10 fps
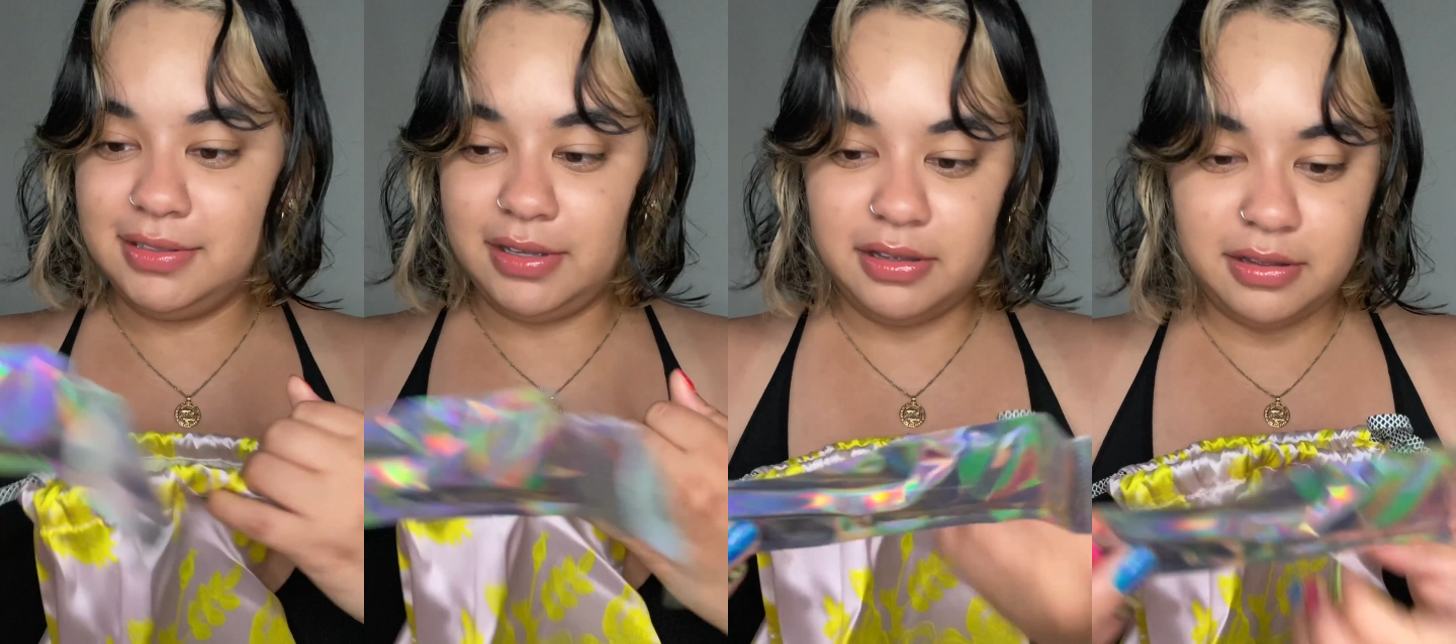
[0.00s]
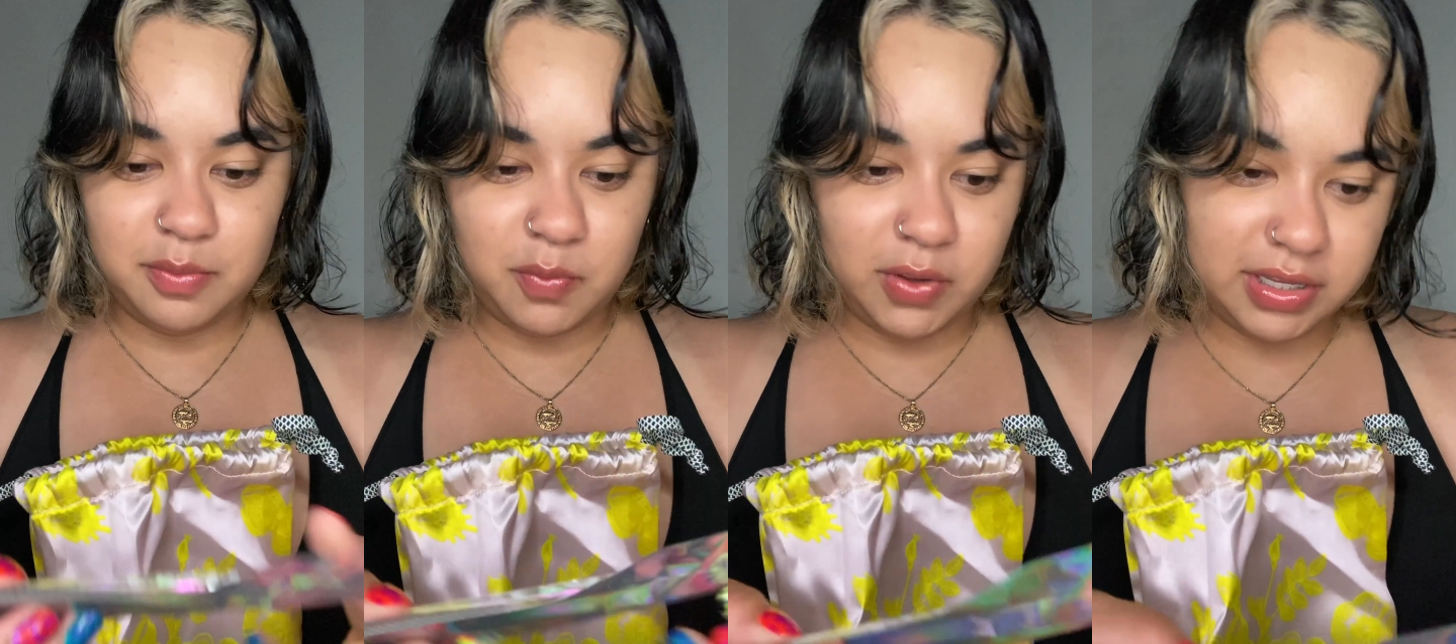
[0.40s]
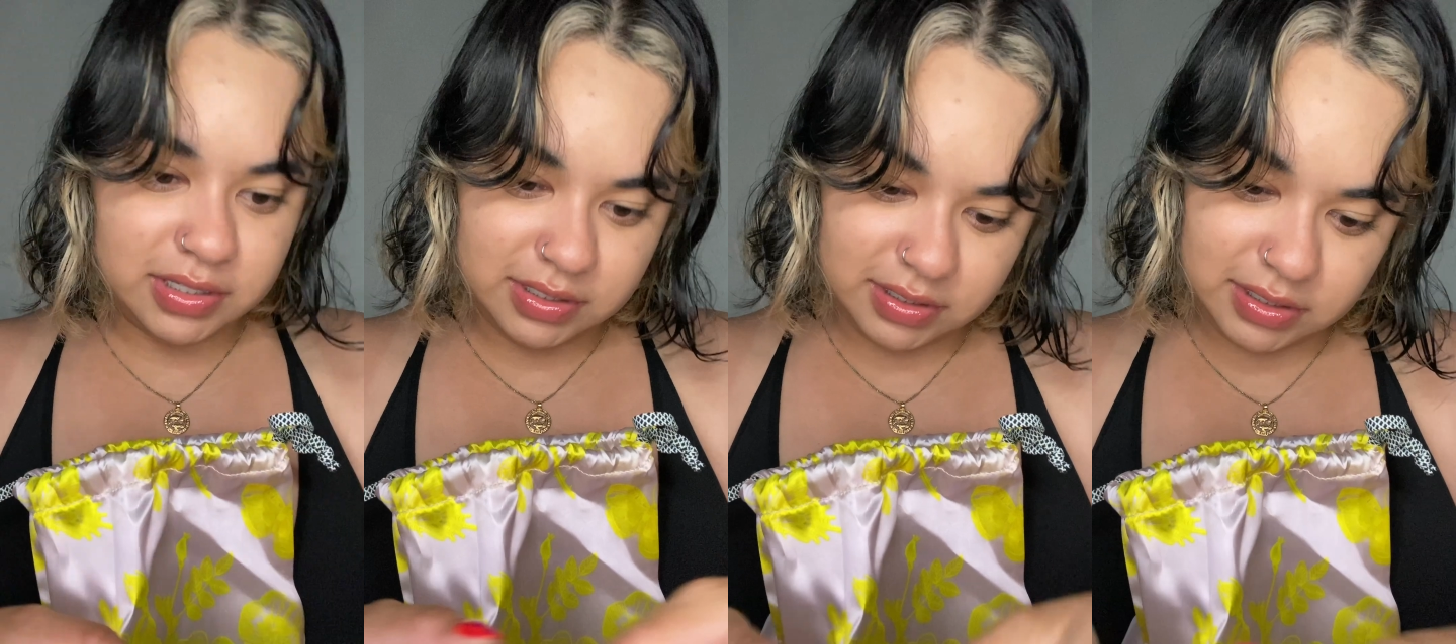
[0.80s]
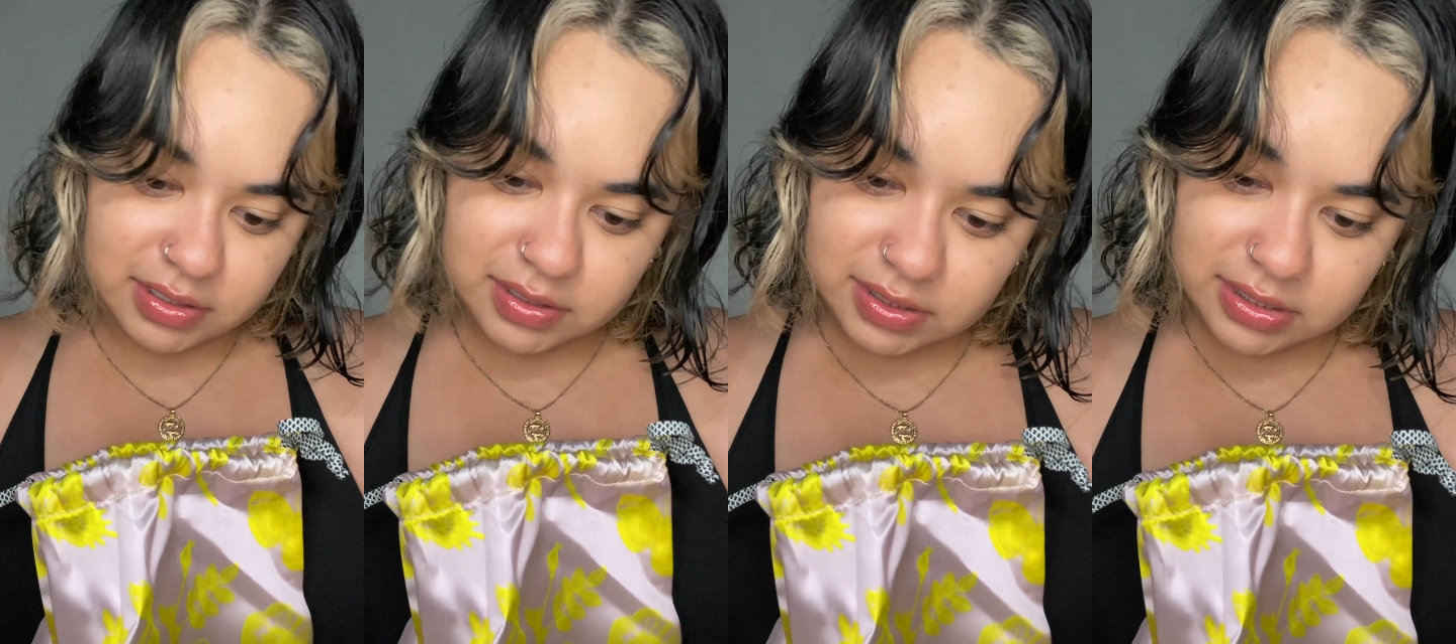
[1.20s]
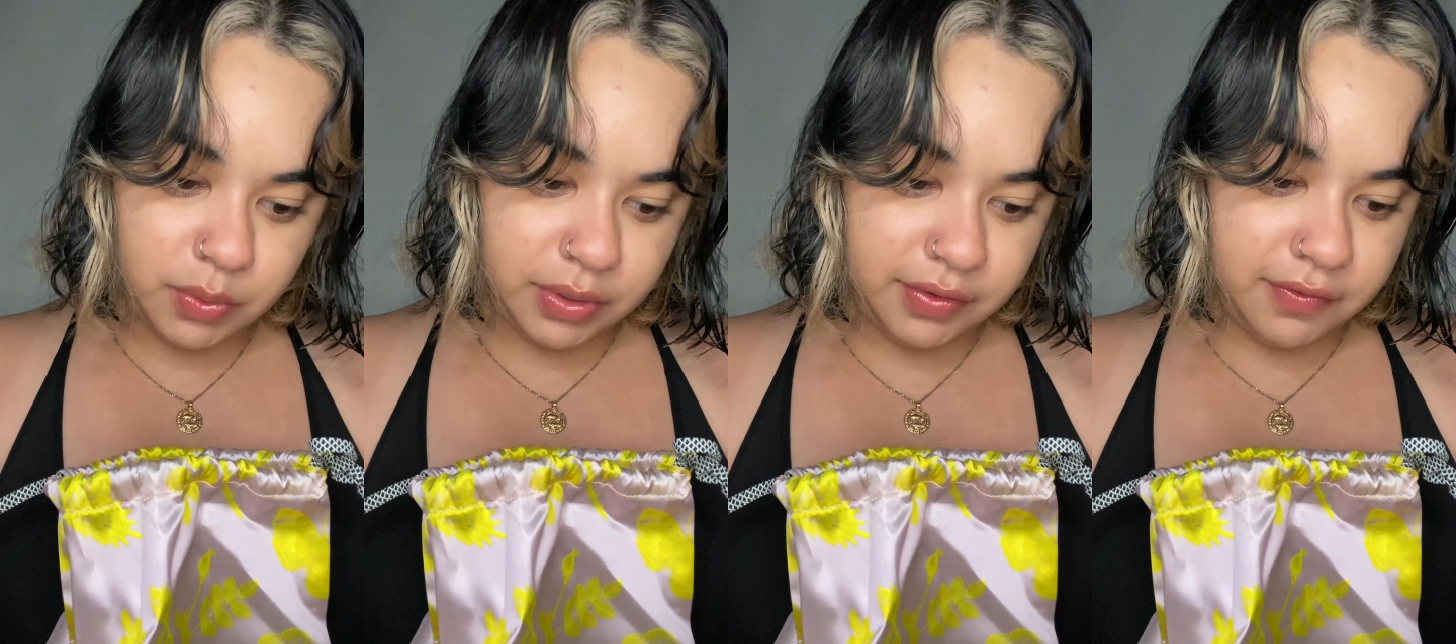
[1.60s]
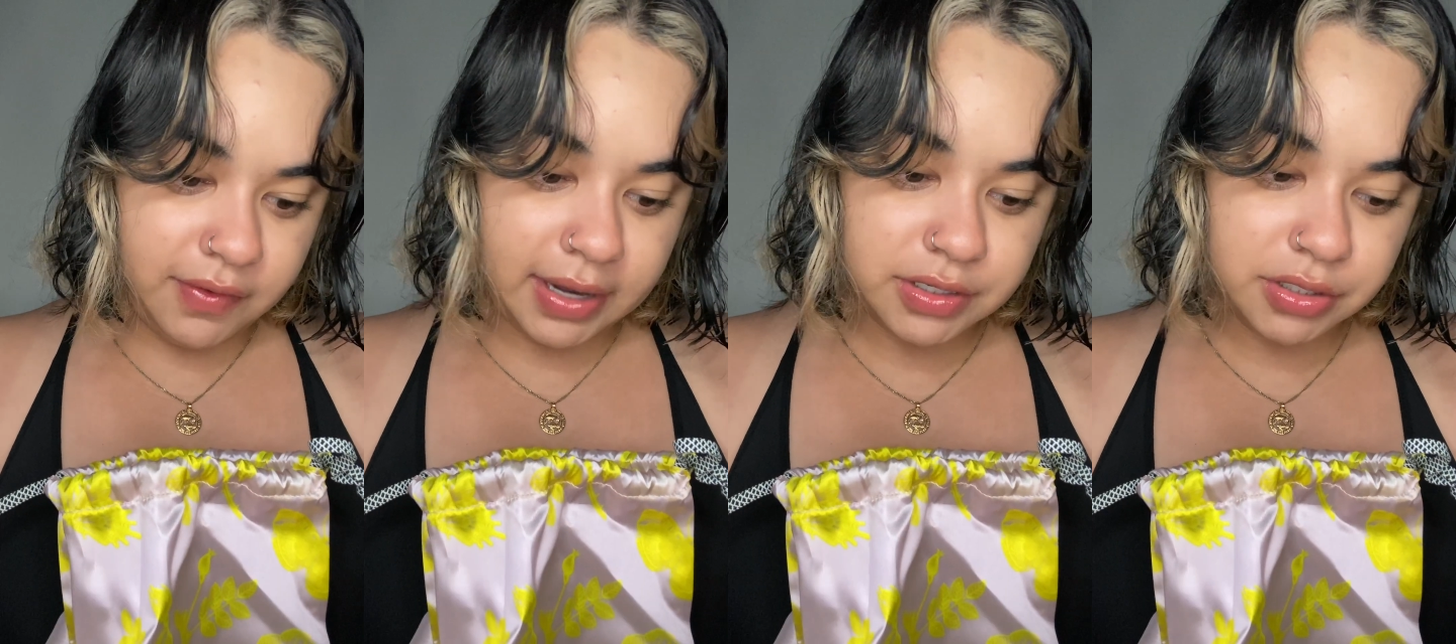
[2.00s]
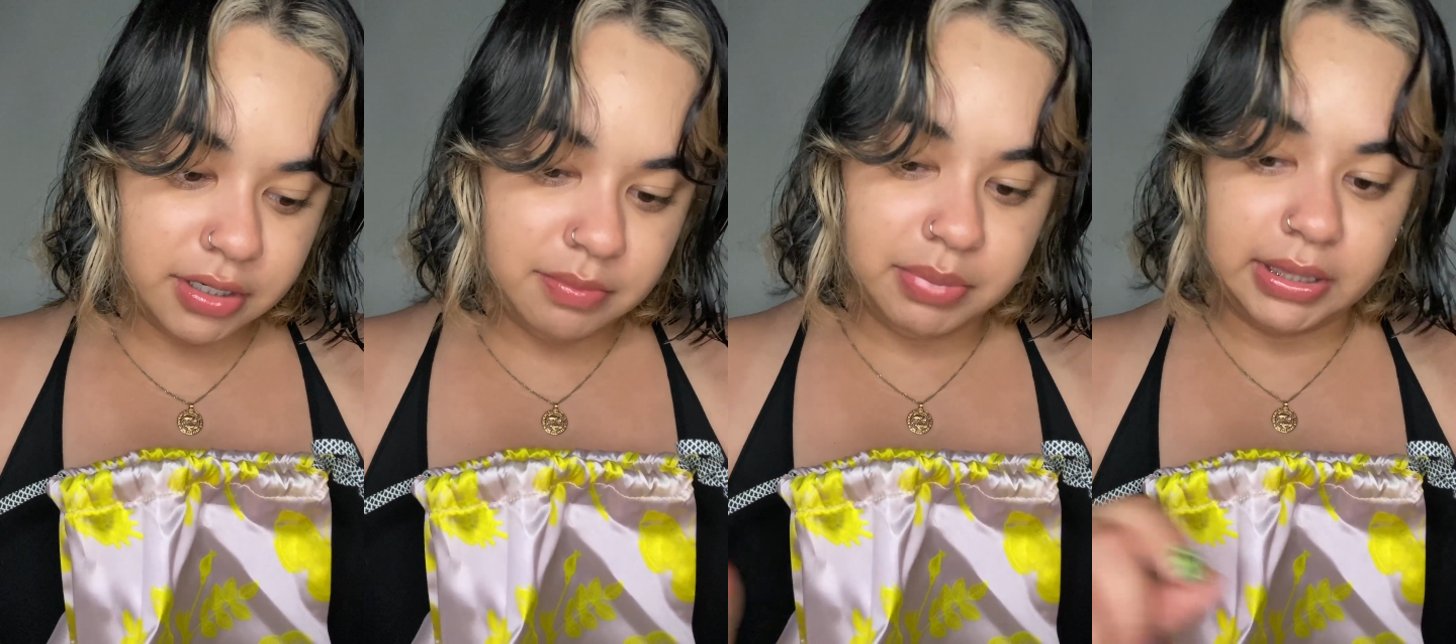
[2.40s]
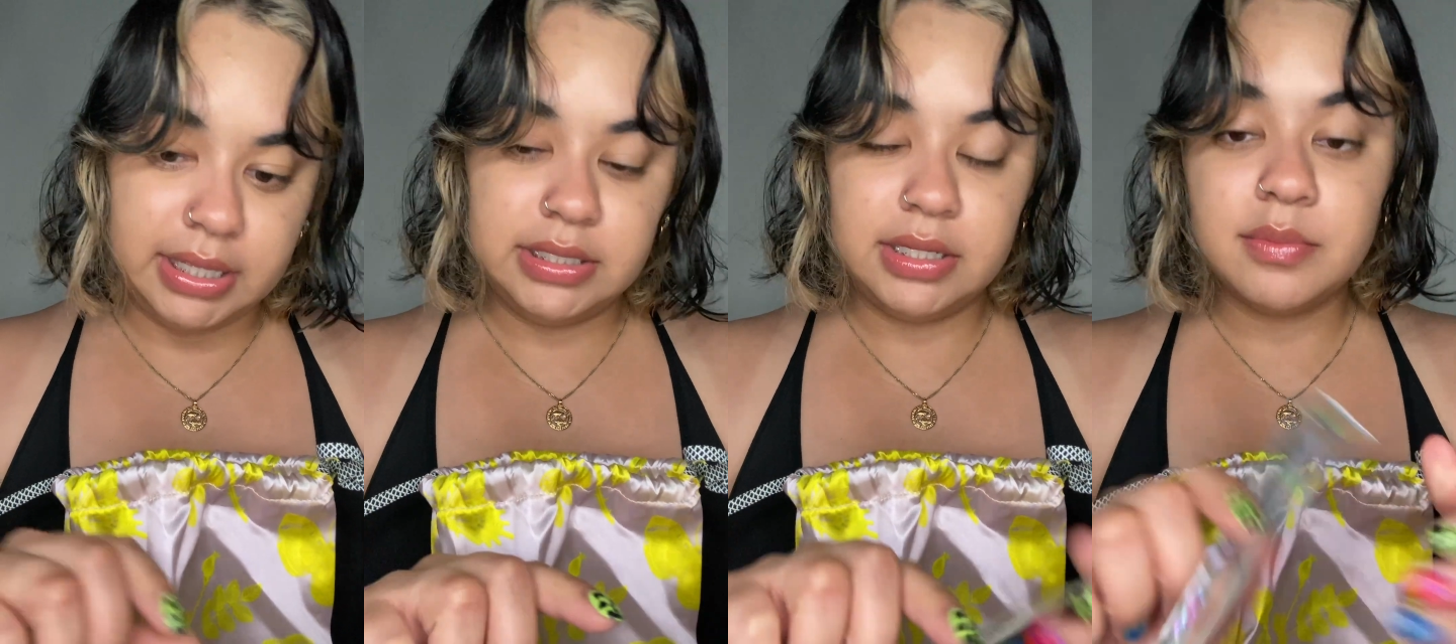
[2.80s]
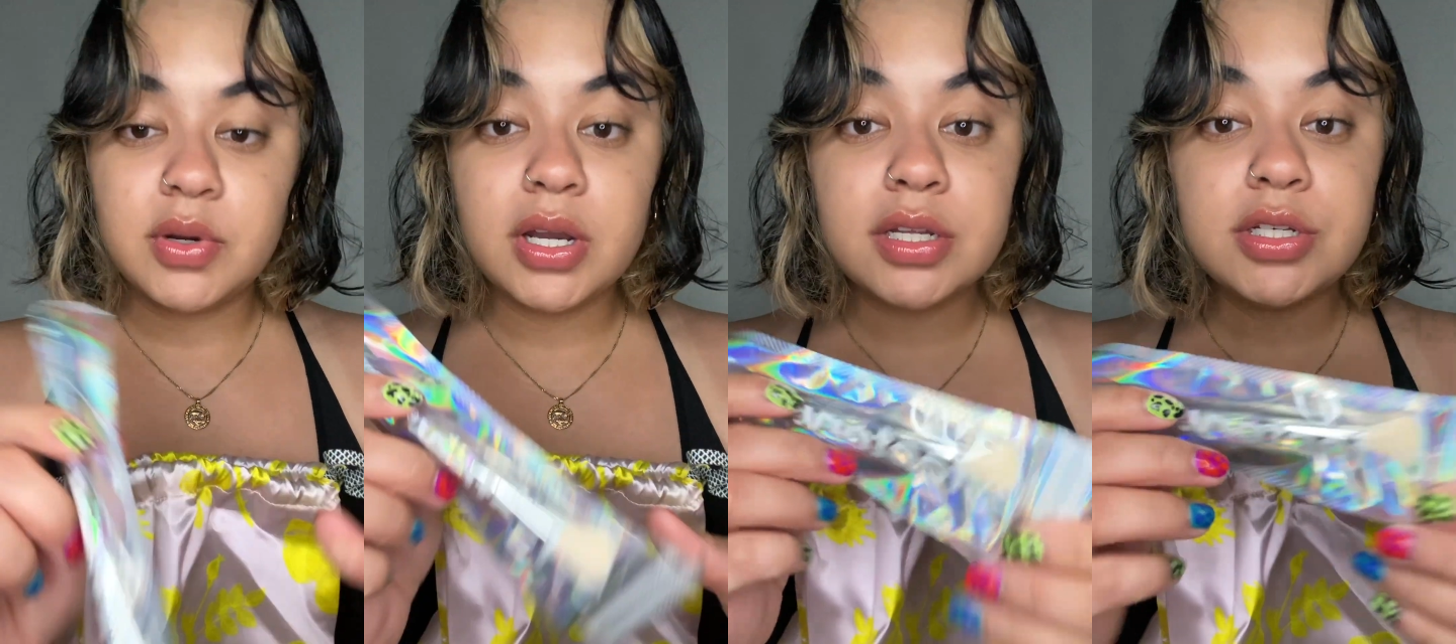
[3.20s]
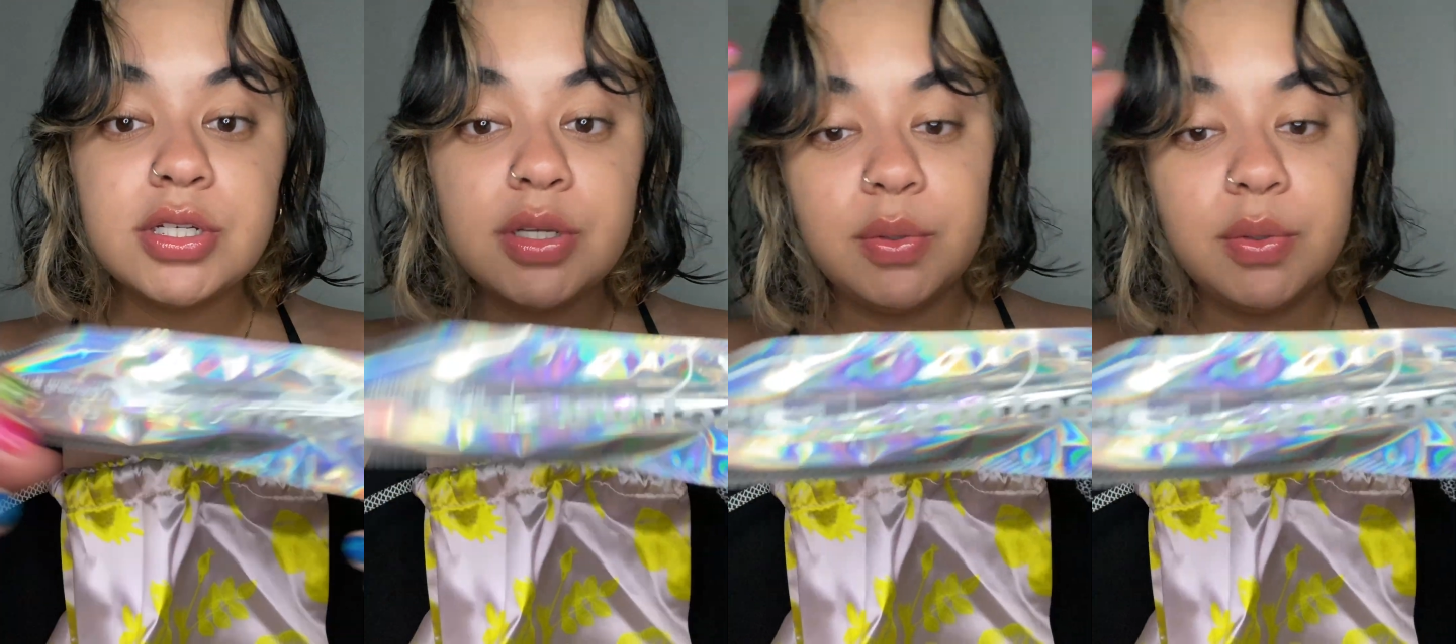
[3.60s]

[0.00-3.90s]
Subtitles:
What is this? Toy Factory blending brush.